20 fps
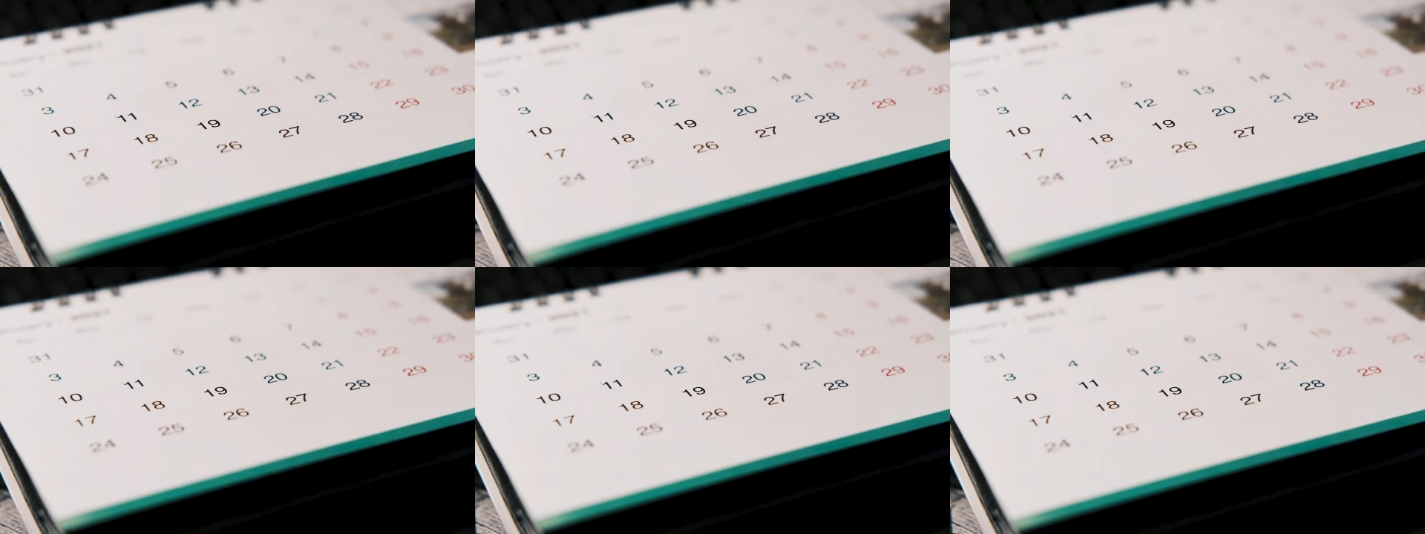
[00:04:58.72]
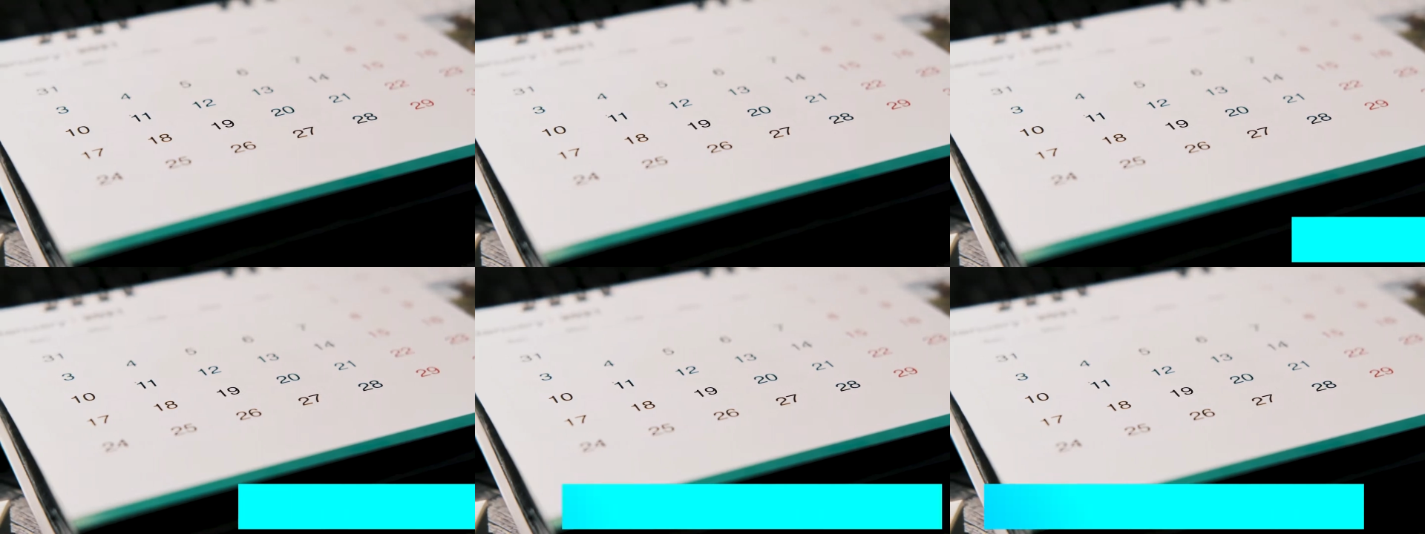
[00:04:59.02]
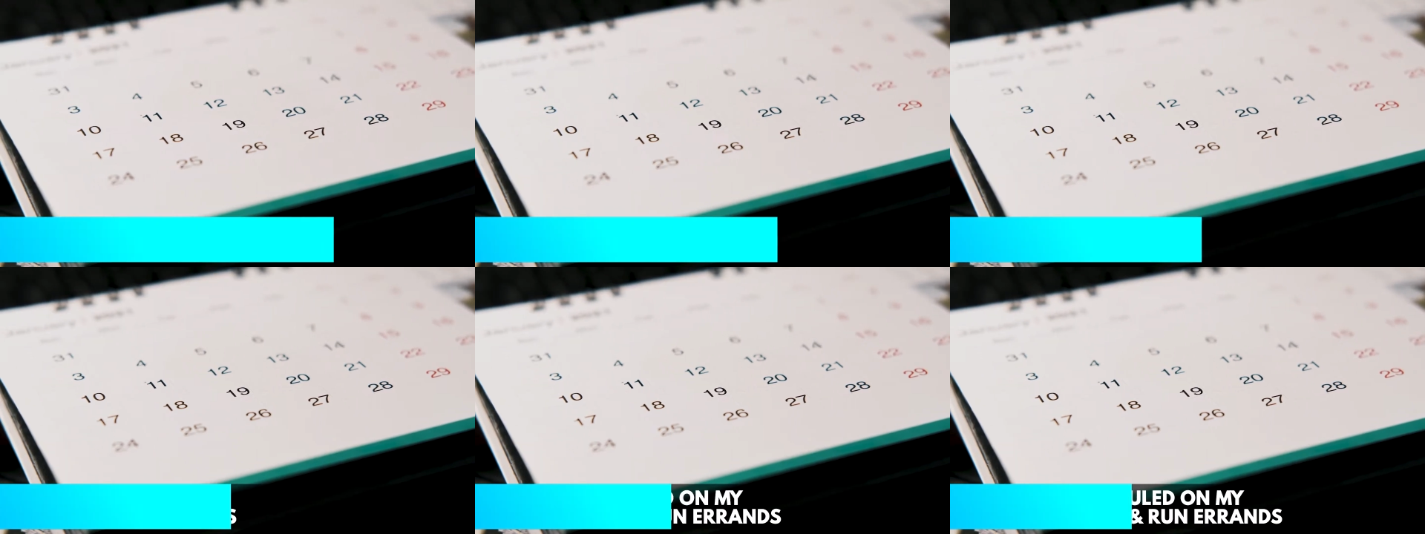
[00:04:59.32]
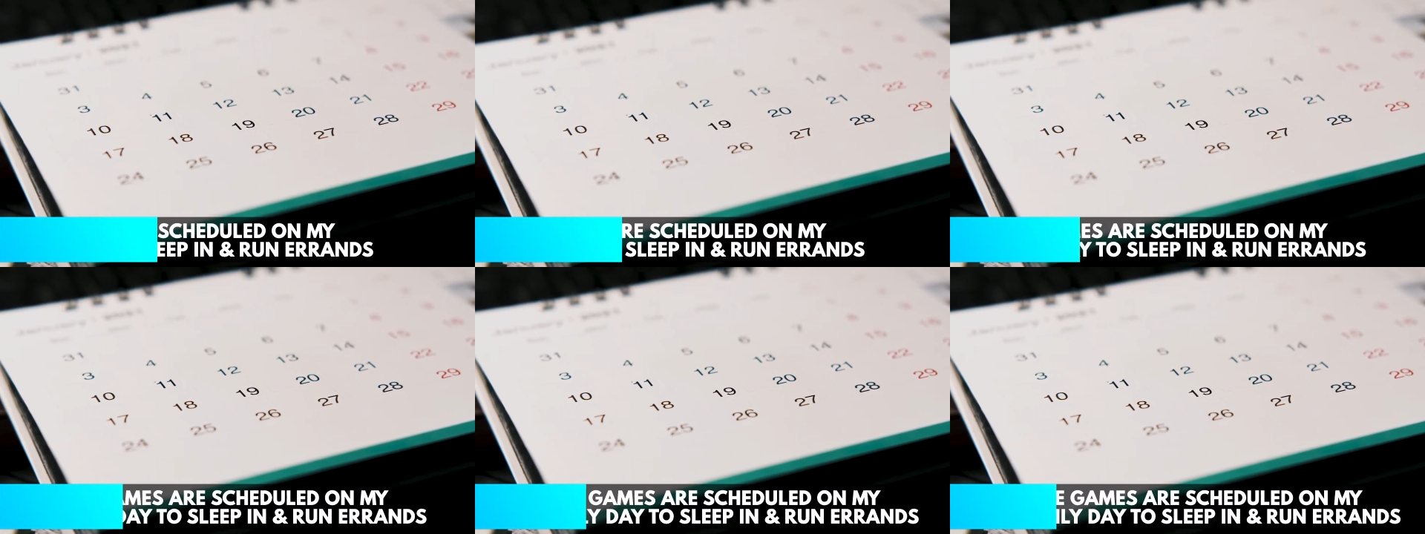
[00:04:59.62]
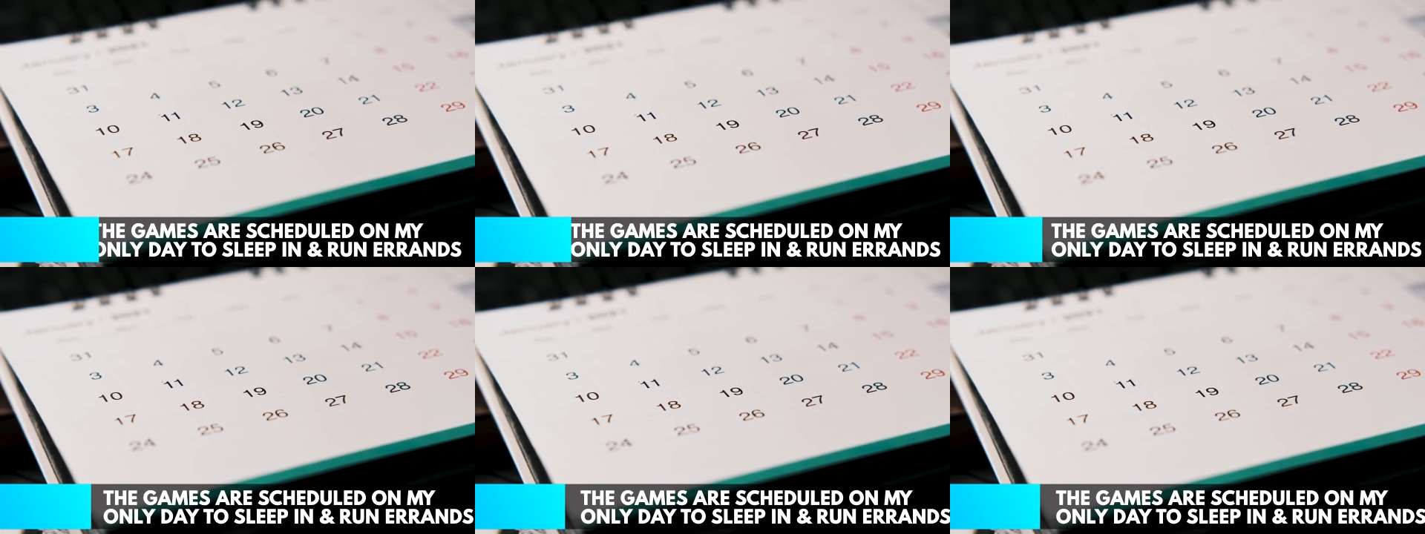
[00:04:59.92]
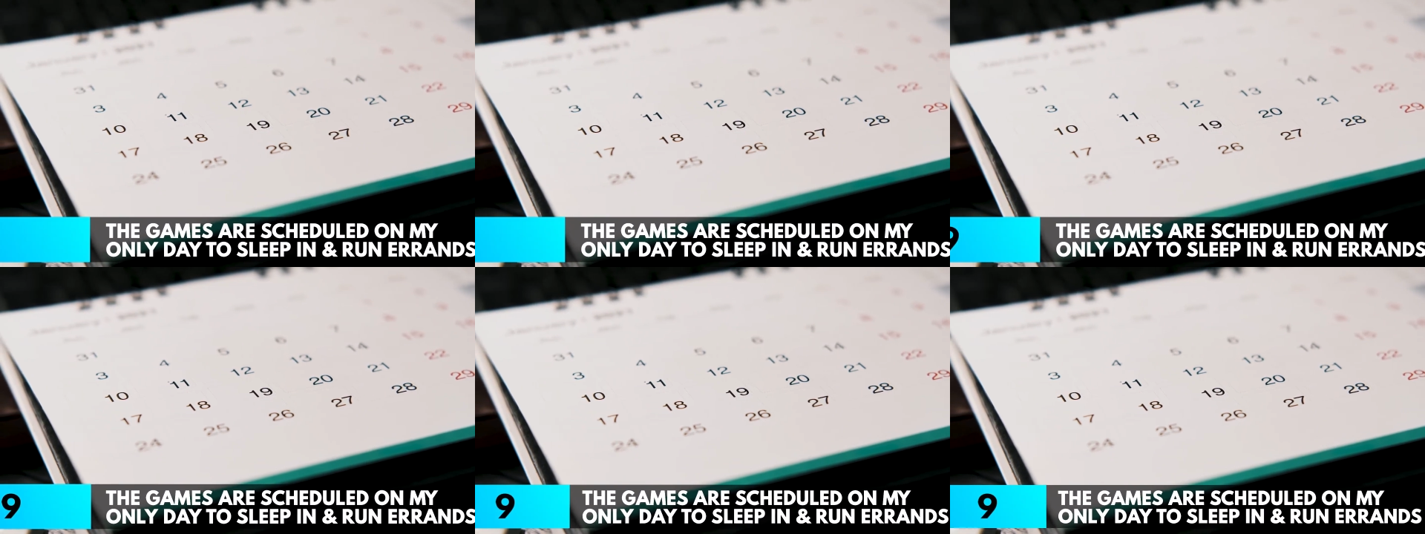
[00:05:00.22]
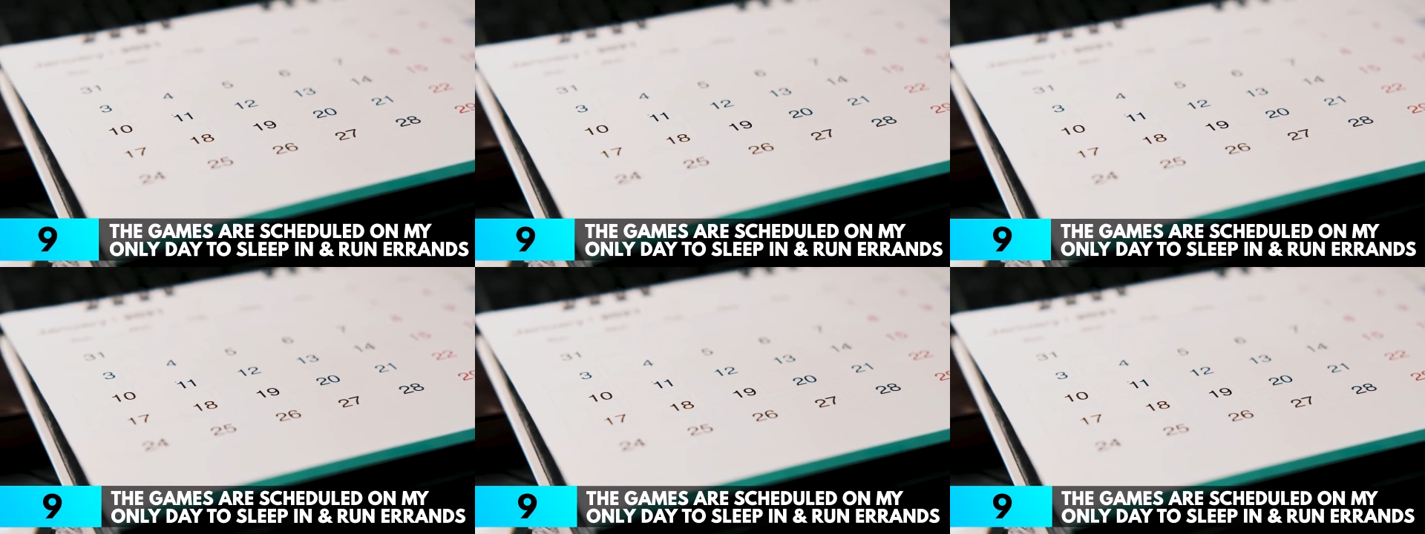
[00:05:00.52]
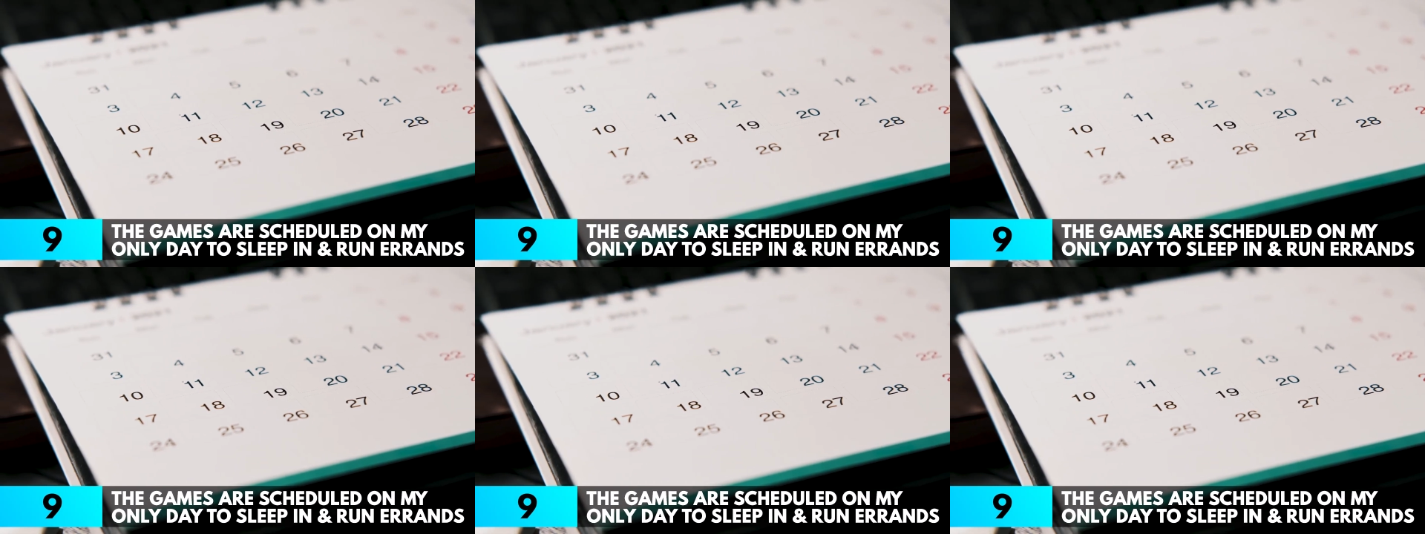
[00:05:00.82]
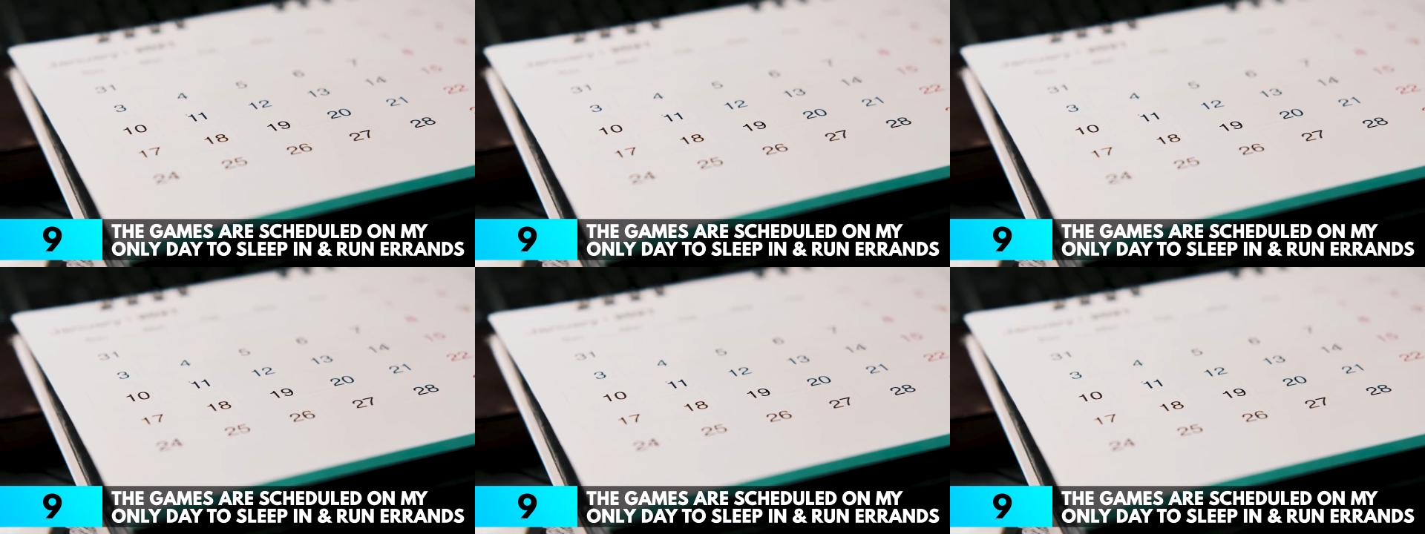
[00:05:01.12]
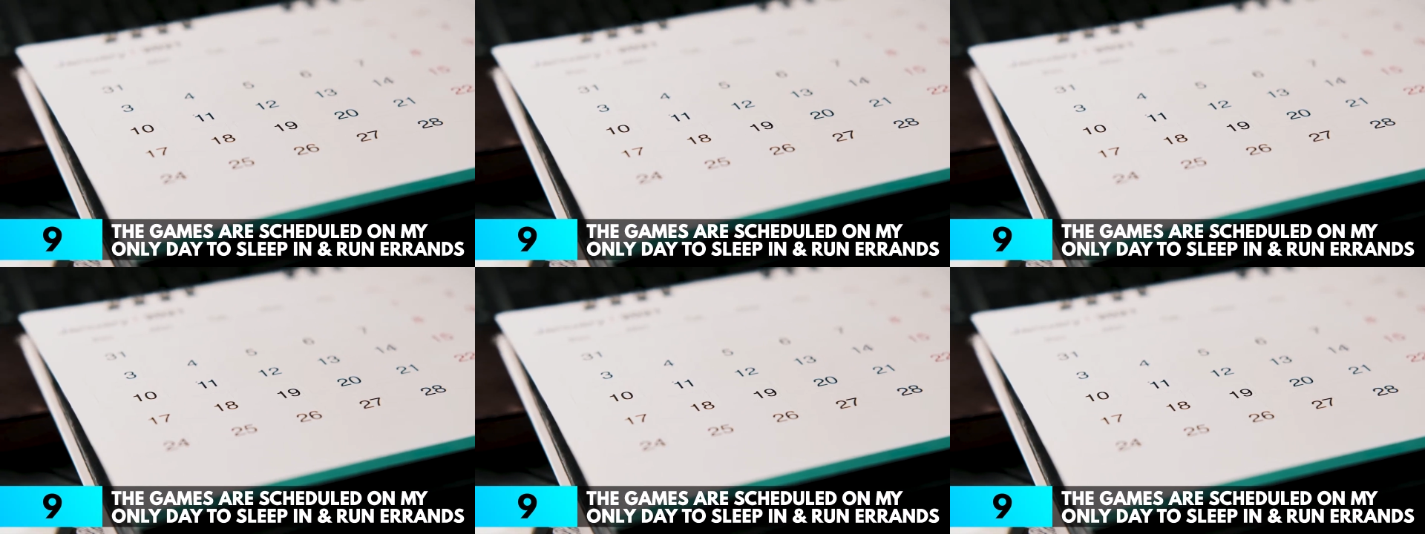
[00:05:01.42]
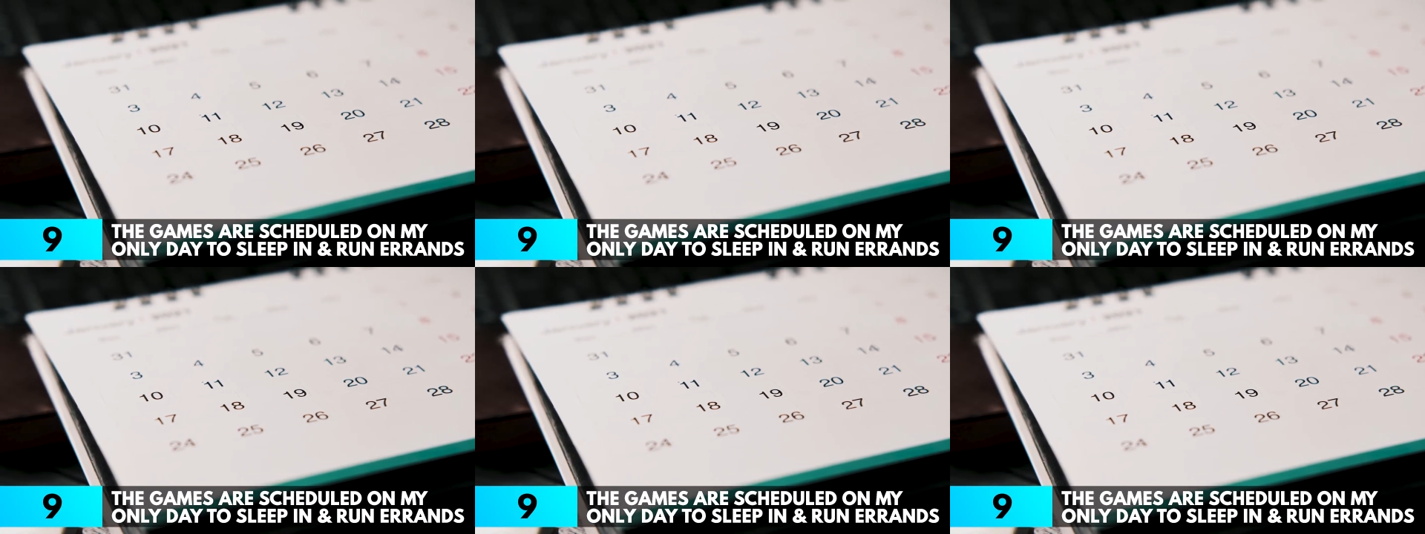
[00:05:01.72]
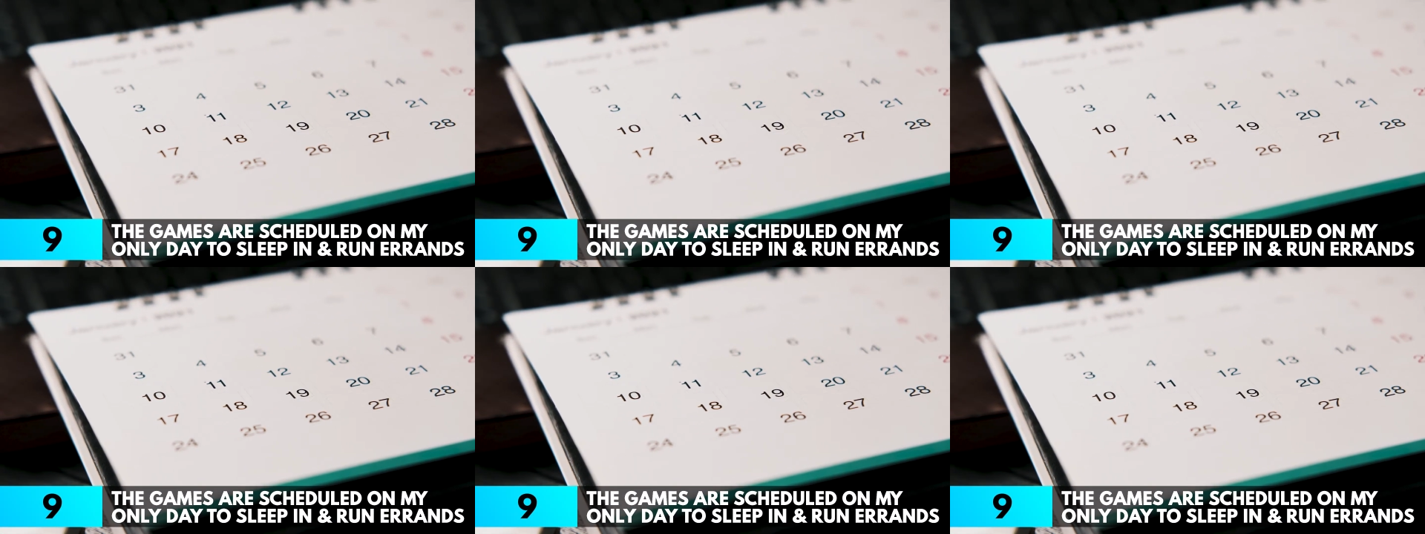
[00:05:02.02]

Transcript: (no speaker visible)